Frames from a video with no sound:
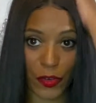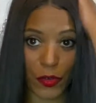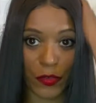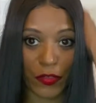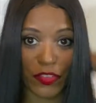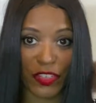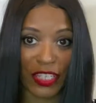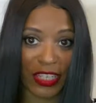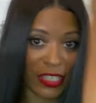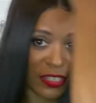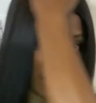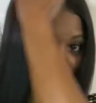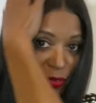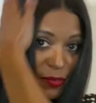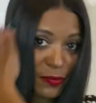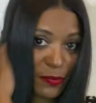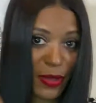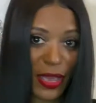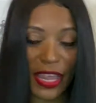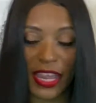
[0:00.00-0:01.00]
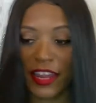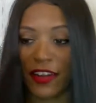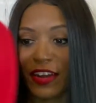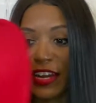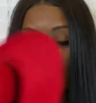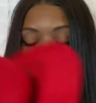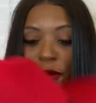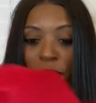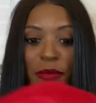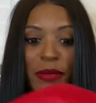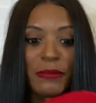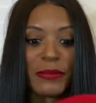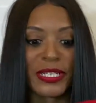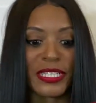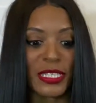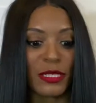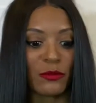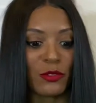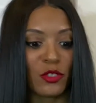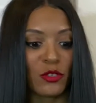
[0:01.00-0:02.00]
hopefully my hair ain't gonna be
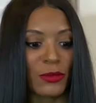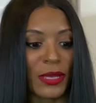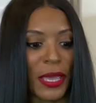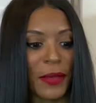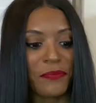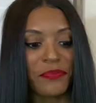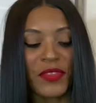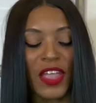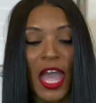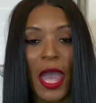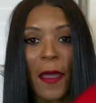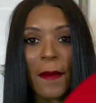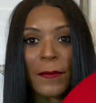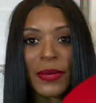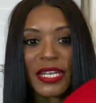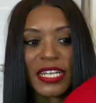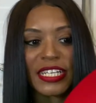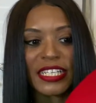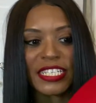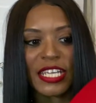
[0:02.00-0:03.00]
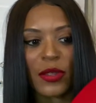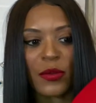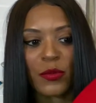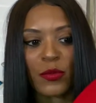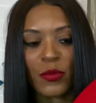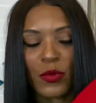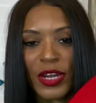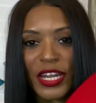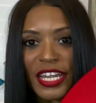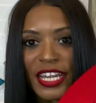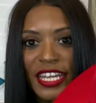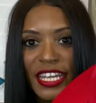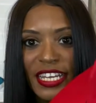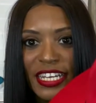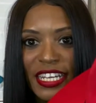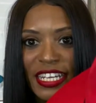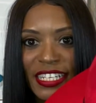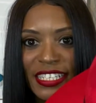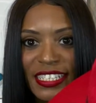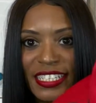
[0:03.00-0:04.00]
messed up too bad. But it is a red,
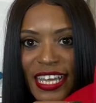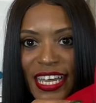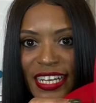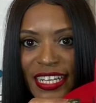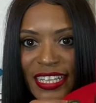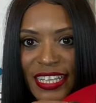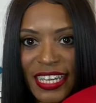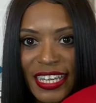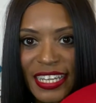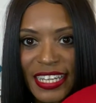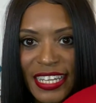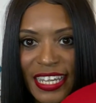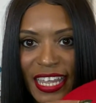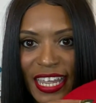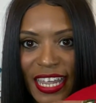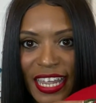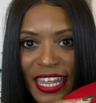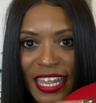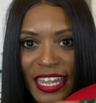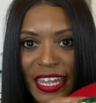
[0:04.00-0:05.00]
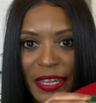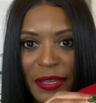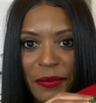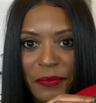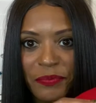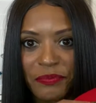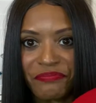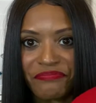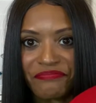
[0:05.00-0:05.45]
it's kind of like a,